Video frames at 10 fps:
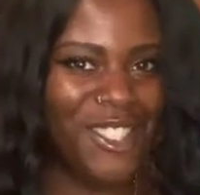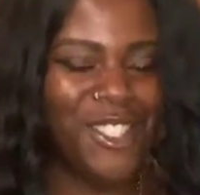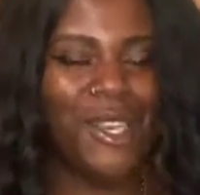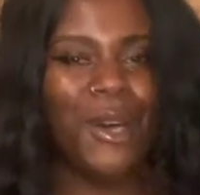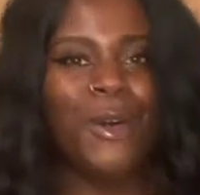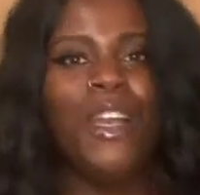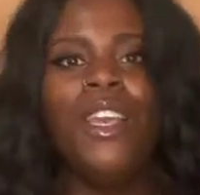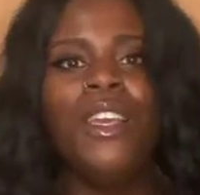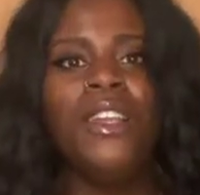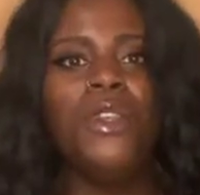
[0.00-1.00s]
So
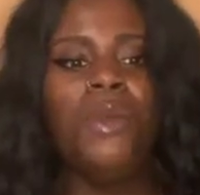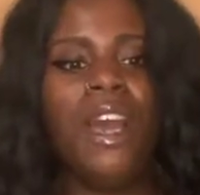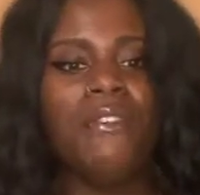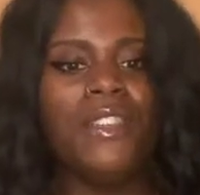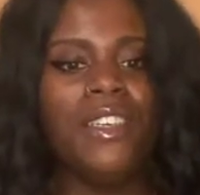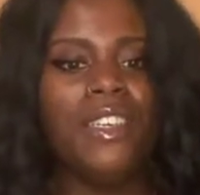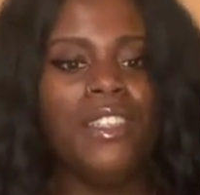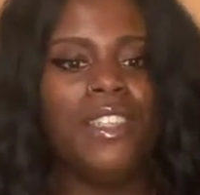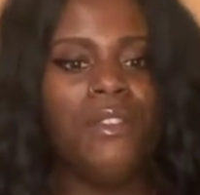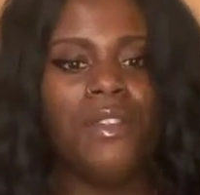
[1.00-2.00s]
you have to
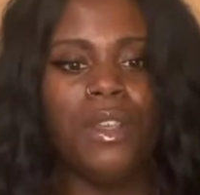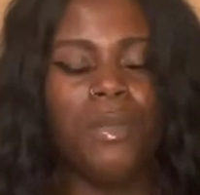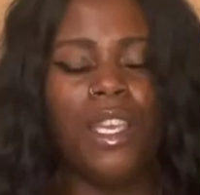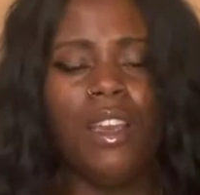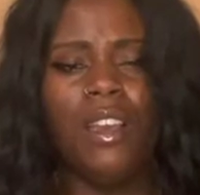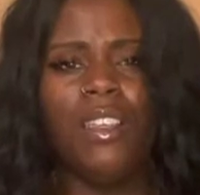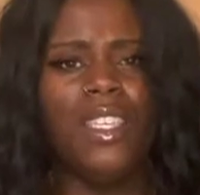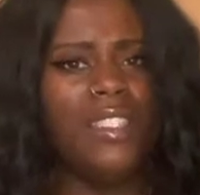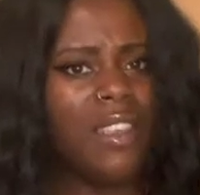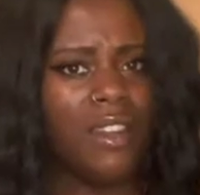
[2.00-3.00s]
definitely be
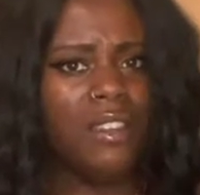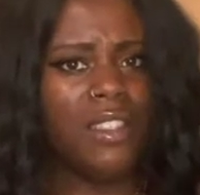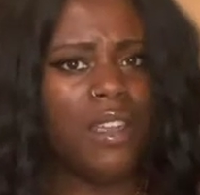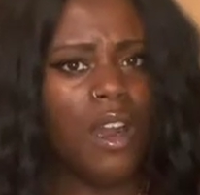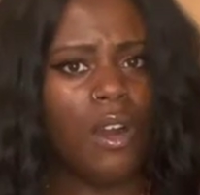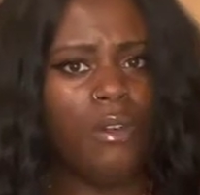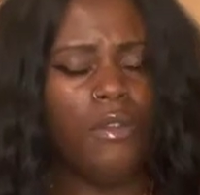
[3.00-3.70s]
easy on yourself.